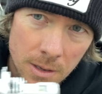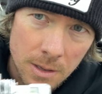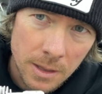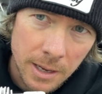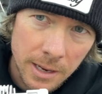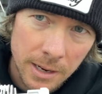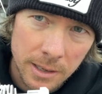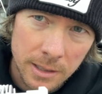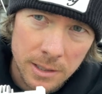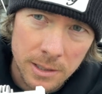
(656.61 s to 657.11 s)

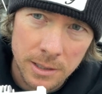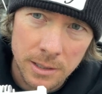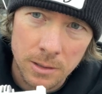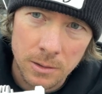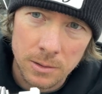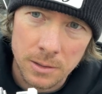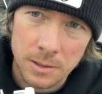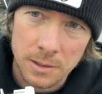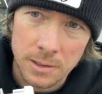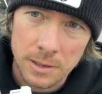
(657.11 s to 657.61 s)
That actually
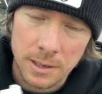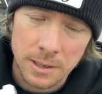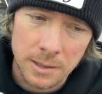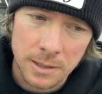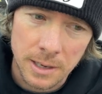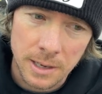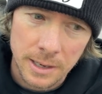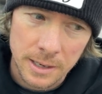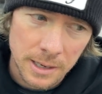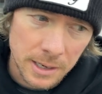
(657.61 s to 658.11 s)
goes inside
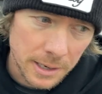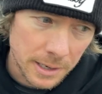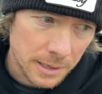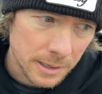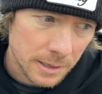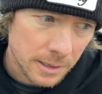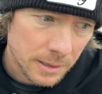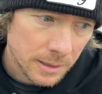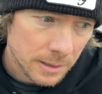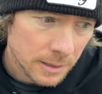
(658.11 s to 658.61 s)
the headlight
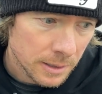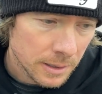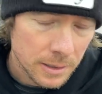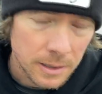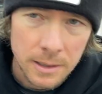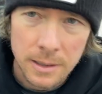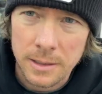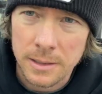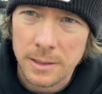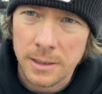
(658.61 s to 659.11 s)

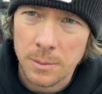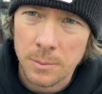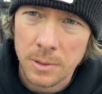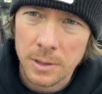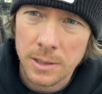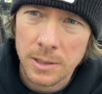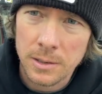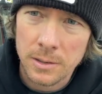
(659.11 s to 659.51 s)
assembly.